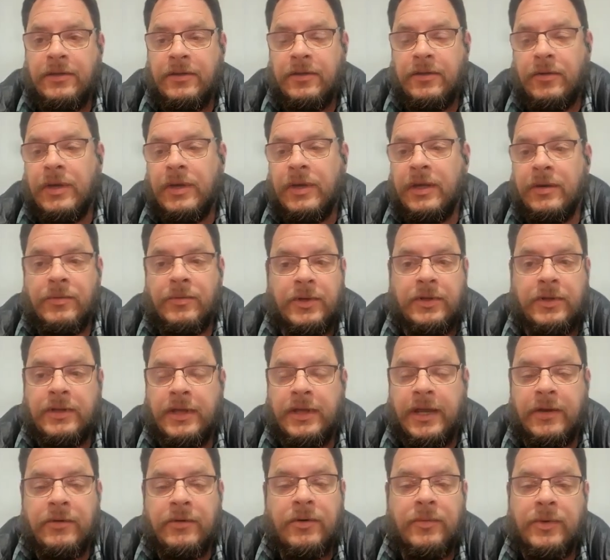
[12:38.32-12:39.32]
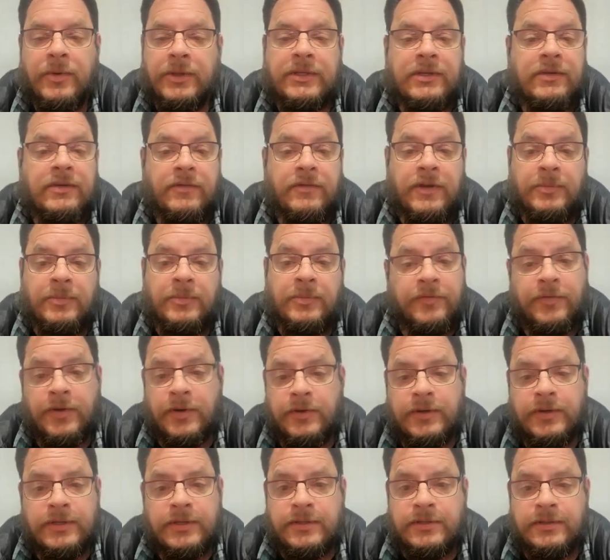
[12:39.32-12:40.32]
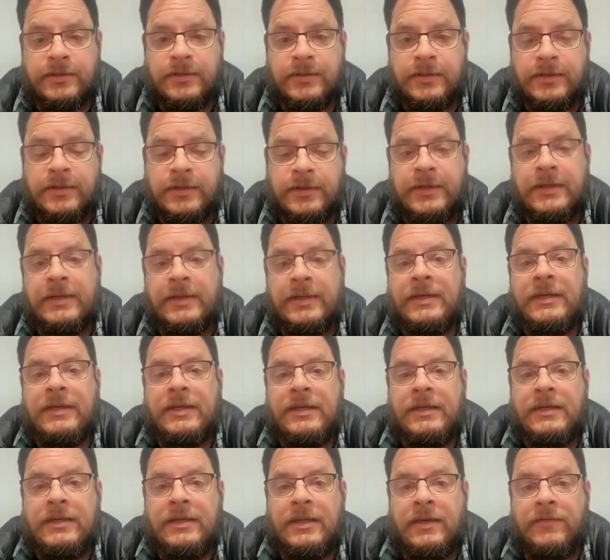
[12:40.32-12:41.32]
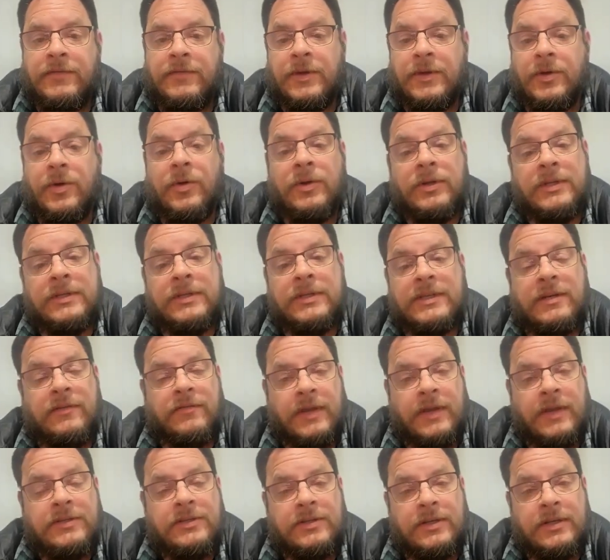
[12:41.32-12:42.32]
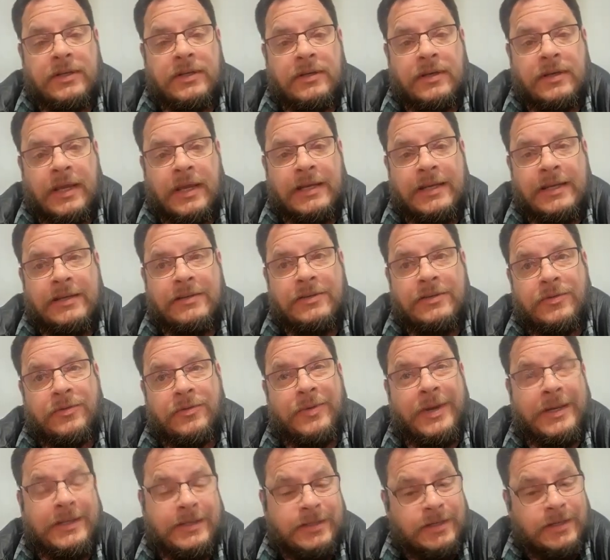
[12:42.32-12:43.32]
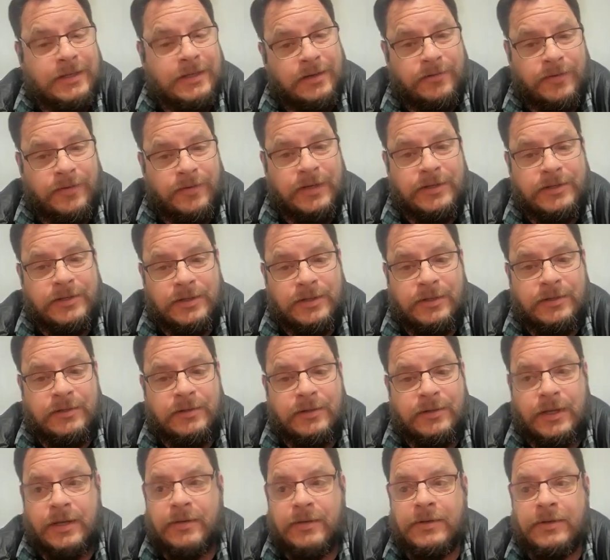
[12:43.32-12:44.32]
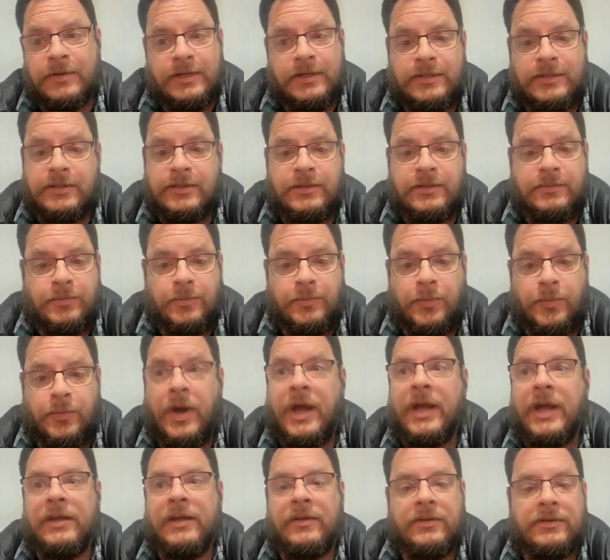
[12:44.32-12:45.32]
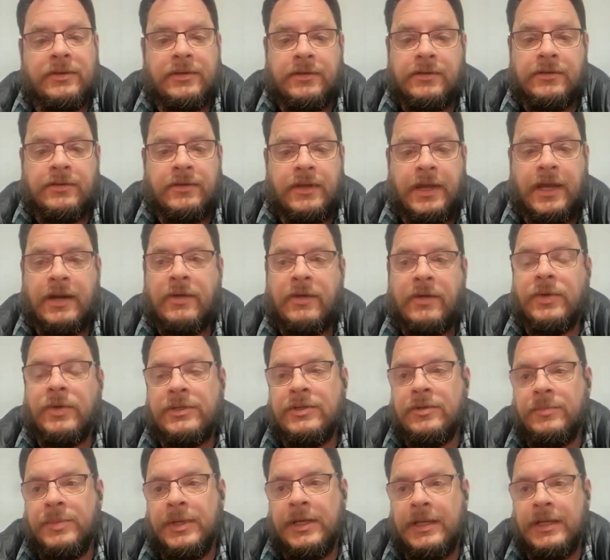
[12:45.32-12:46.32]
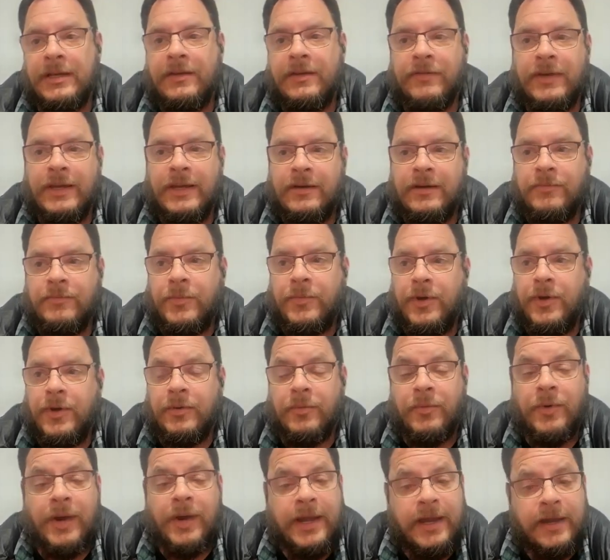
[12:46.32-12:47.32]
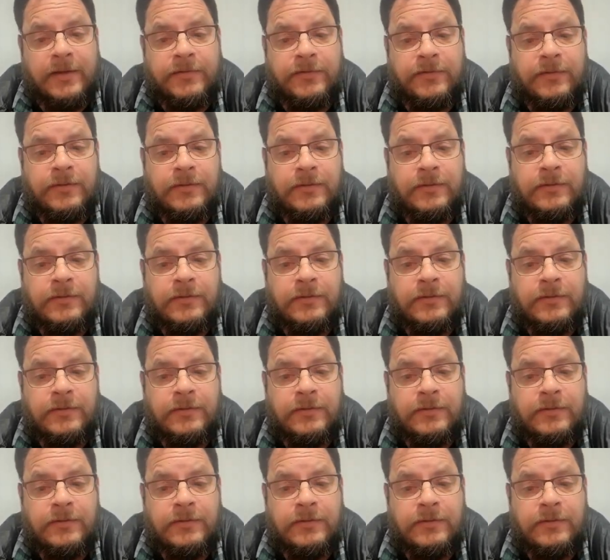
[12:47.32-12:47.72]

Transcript: okay, well, how do I want the developer focused? If the goal is innovation, I need directed innovation. I don't need just wild. I don't want you being innovative on a WAF,